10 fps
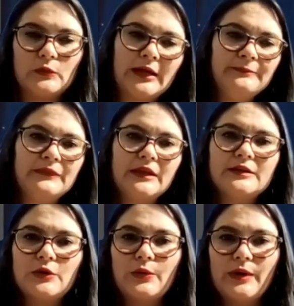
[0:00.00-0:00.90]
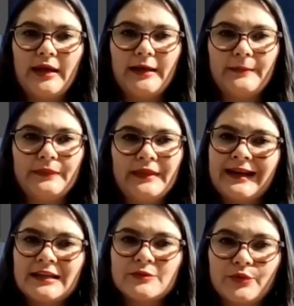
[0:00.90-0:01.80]
Okay, so the
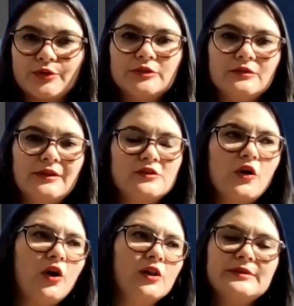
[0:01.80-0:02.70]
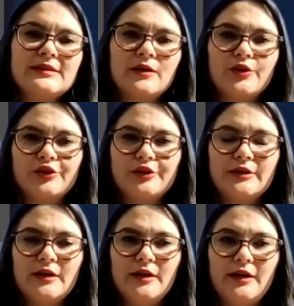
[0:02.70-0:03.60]
class portal is always a good
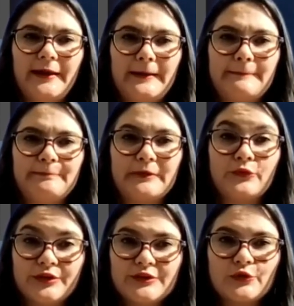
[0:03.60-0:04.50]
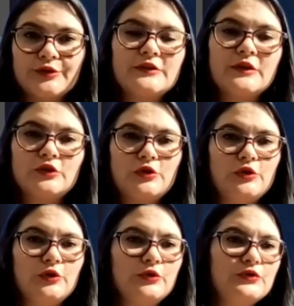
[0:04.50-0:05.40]
resource to
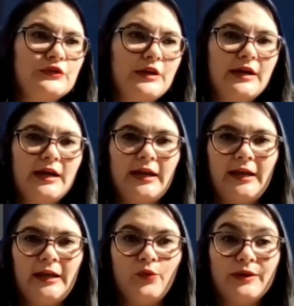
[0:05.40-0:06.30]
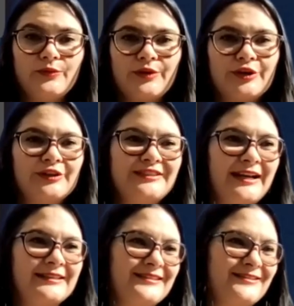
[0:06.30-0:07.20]
use when we're
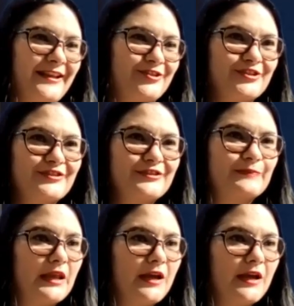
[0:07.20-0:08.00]
conducting sessions.